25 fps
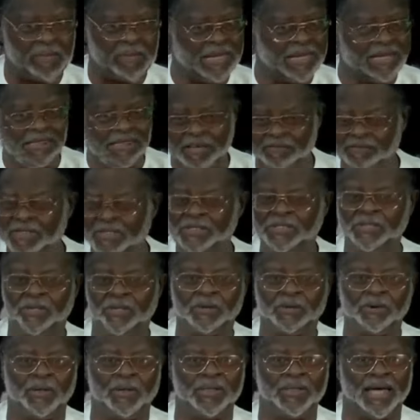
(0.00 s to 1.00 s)

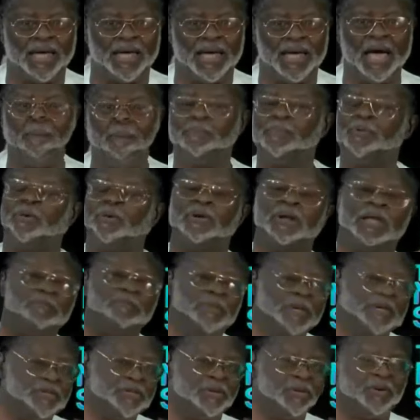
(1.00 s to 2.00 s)
intervention order, and
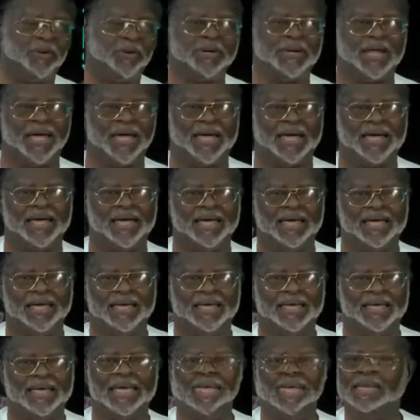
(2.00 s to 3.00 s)
proclamation order.
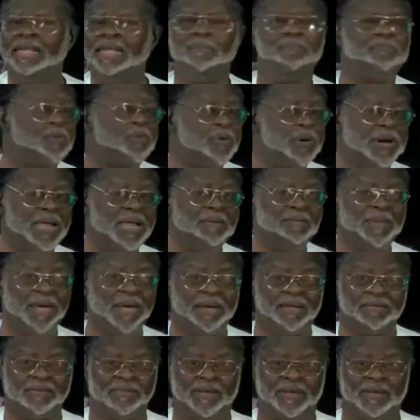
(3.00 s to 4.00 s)
He didn't proclaim
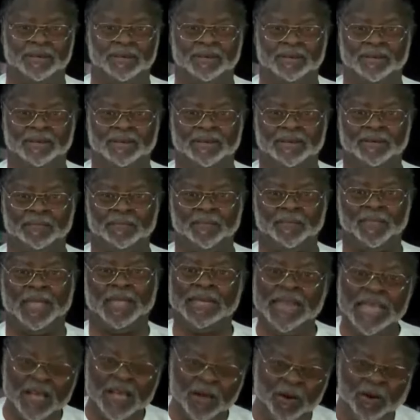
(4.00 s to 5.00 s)
anything.
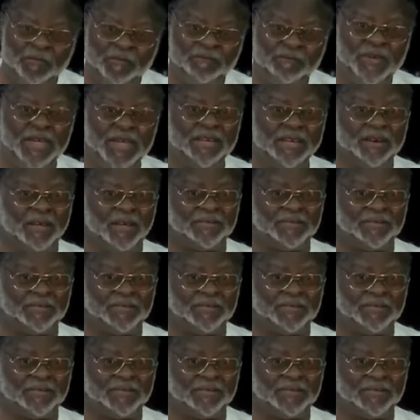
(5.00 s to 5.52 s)
He didn't convene